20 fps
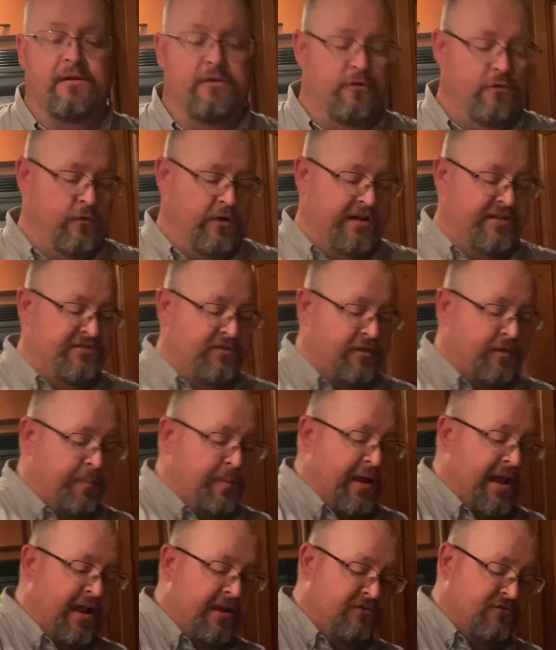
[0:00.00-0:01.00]
grease on the
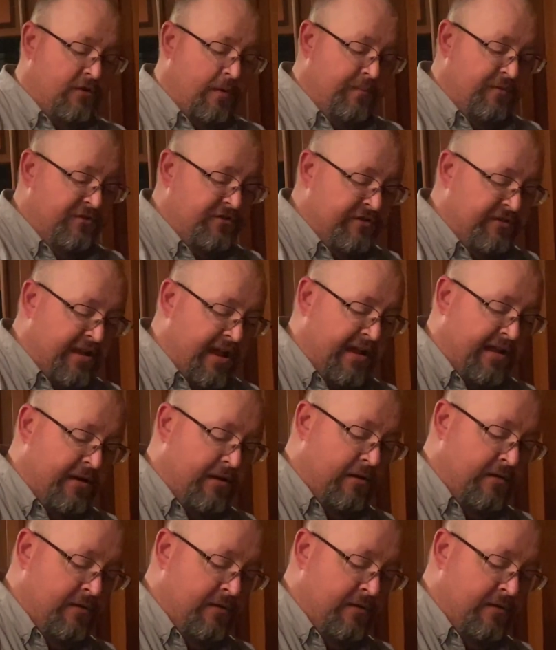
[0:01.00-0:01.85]
pan. So I'm just taking a